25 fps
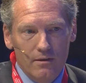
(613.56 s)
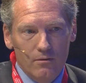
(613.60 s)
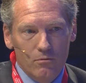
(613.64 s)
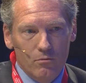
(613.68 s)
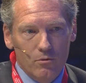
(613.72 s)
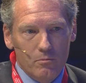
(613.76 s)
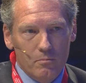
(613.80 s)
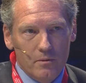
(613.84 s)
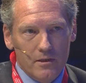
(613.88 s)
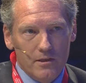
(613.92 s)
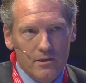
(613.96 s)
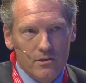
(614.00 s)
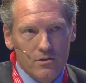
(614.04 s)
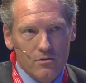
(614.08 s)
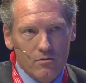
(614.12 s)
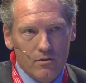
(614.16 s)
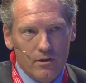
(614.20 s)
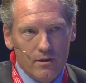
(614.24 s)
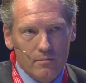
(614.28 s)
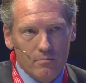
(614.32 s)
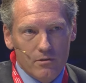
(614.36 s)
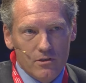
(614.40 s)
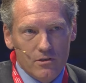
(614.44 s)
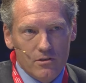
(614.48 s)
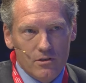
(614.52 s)
would be
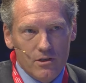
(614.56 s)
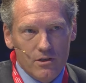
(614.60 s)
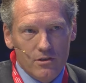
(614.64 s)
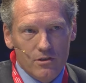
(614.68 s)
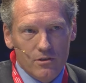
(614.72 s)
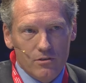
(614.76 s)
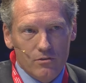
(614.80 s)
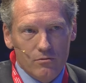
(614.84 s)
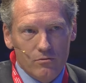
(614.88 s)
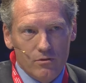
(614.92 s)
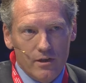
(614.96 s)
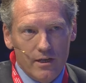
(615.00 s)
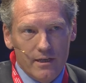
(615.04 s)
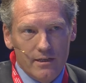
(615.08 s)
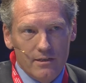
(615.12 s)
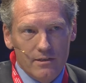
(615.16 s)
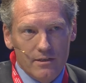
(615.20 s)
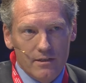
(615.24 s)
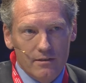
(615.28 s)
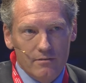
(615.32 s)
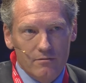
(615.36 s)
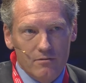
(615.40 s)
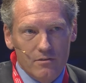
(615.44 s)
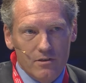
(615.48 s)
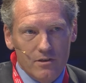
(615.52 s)
described as digital
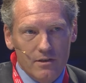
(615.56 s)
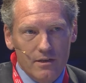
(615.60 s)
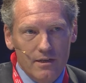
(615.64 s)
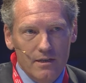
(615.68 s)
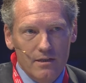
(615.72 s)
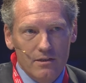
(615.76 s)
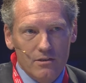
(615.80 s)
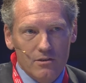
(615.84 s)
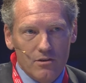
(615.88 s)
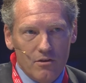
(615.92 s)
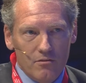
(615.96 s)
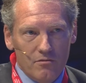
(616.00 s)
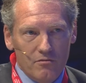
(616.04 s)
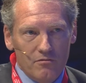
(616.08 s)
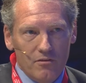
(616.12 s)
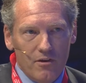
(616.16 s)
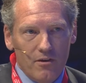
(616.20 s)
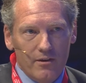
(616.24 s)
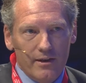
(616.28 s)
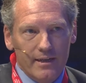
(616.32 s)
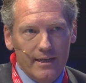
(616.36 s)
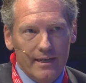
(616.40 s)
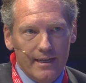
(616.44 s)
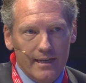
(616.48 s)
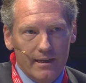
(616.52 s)
natives. So
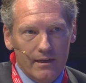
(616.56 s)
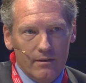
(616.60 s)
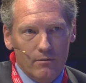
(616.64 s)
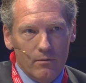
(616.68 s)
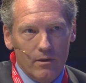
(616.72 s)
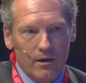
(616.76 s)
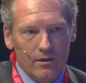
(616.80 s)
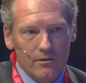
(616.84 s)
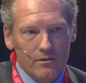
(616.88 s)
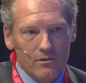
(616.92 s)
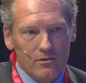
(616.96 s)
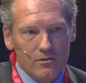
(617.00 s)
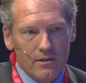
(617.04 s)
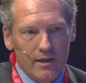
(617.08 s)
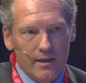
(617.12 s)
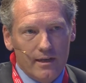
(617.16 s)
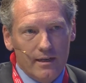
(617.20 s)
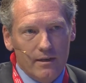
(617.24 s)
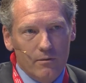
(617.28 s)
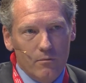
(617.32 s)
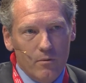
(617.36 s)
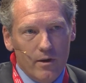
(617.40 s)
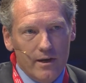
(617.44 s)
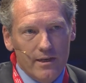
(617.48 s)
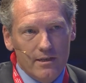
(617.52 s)
finding and
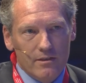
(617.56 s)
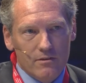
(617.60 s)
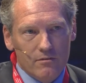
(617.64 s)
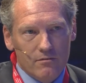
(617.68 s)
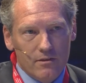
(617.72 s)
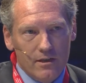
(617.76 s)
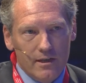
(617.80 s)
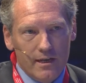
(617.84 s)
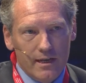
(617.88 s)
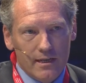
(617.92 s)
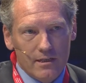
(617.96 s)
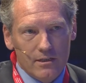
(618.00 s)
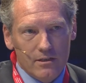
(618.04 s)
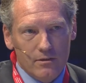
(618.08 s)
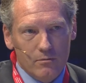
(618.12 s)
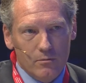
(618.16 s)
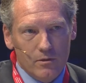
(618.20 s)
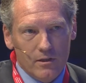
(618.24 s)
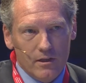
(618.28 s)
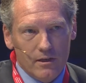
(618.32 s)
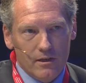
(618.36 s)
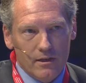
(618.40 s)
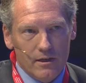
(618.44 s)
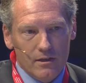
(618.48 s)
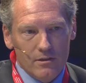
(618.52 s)
understanding ways of connecting
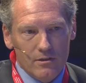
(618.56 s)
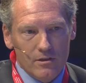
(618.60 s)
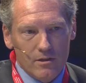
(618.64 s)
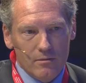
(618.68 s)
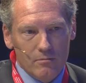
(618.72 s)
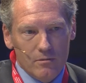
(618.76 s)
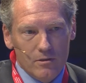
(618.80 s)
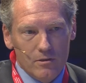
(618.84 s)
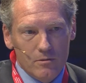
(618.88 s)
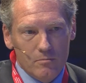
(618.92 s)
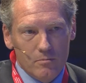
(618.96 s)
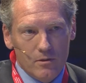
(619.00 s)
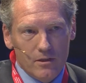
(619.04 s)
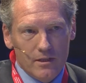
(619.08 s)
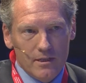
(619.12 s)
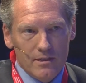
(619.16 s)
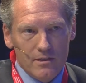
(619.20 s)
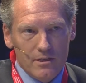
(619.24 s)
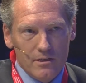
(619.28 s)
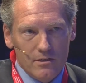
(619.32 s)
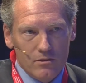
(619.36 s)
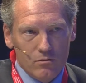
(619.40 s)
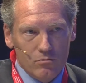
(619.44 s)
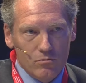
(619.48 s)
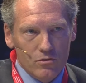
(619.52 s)
with our customers. But
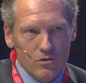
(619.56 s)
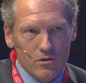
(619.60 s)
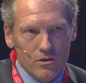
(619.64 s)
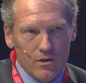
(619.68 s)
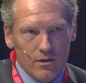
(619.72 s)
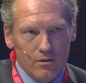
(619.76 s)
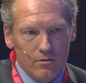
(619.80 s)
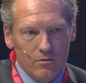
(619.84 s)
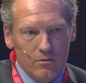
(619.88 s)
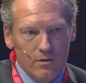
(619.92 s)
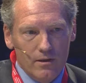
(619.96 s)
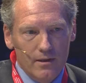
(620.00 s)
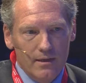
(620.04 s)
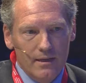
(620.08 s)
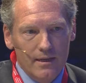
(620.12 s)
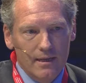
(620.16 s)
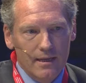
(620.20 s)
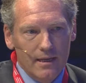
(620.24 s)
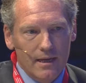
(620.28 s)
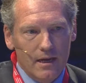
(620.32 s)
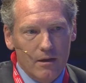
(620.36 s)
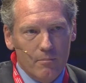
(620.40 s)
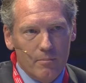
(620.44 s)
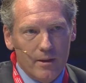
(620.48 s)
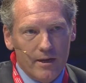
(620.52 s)
this is also
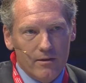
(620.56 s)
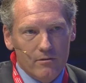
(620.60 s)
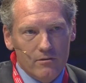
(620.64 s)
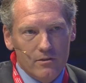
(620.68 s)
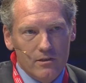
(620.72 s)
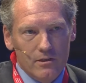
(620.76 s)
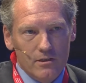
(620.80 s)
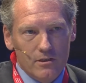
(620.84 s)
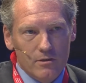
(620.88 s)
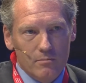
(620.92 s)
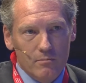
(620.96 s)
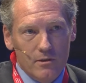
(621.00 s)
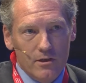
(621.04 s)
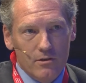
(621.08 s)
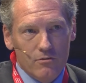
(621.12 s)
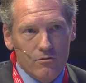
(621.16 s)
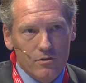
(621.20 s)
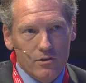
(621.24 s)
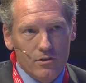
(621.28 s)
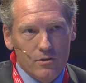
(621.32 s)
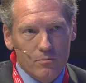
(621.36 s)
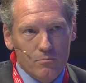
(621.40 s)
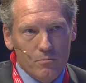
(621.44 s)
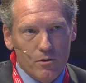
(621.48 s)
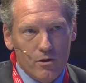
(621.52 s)
about
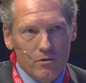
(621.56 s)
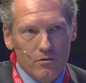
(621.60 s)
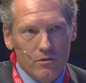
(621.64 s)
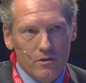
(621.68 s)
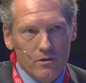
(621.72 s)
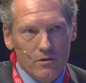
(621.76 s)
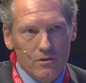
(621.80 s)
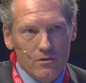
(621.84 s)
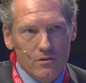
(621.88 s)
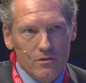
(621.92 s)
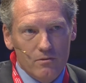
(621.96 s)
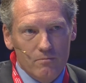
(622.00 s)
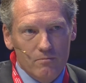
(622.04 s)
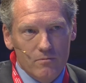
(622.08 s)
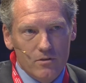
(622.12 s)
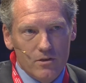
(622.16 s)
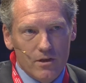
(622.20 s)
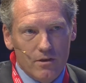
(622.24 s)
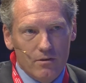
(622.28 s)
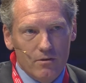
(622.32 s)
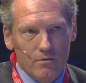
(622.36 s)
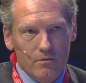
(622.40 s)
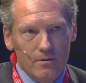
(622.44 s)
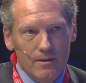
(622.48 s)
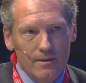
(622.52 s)
intermediaries and brokers.
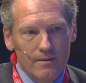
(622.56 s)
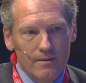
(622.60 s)
So